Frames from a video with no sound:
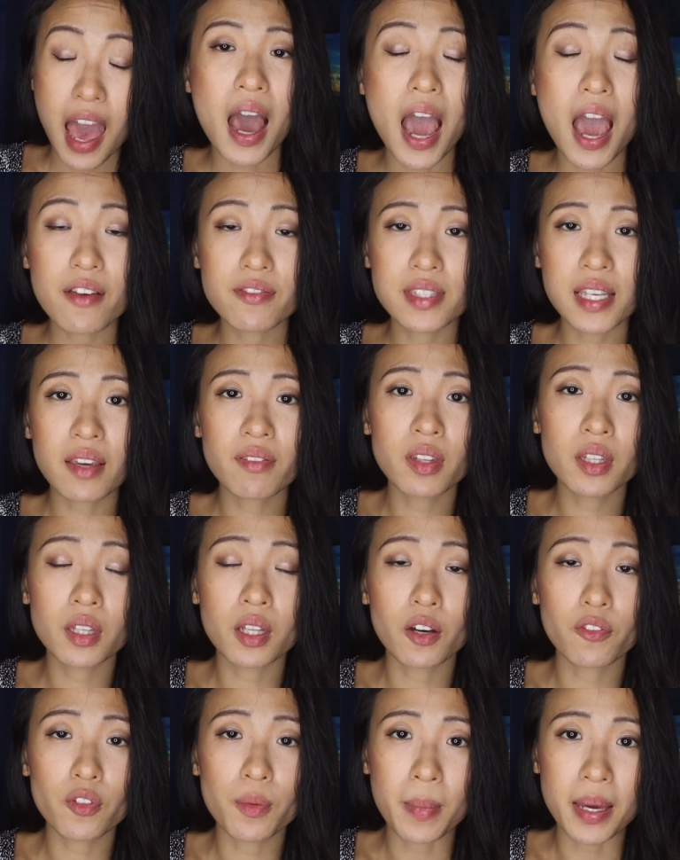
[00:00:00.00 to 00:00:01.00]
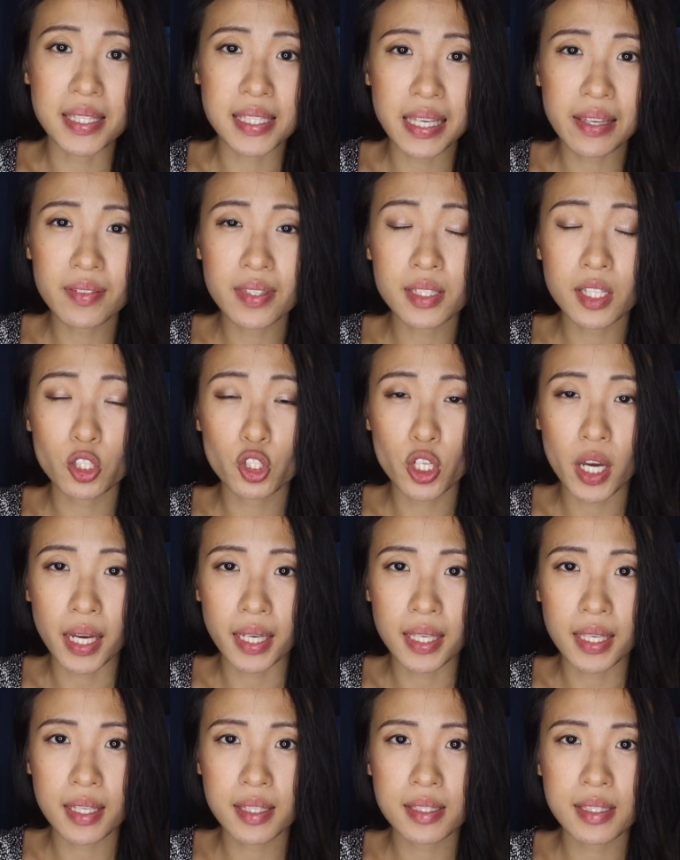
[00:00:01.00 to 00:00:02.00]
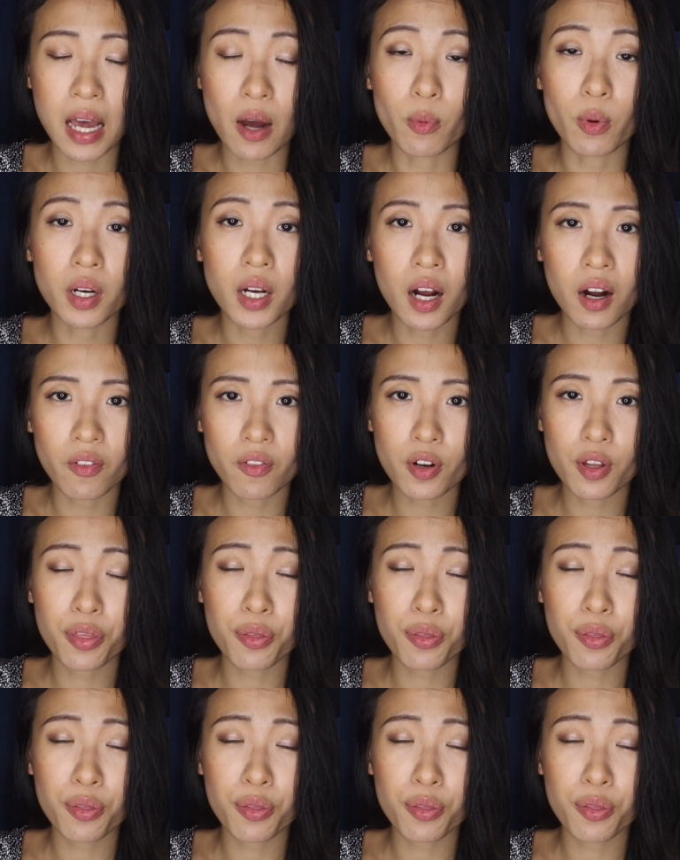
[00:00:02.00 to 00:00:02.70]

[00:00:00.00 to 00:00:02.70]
I have saved enough in my savings and checkings that will cover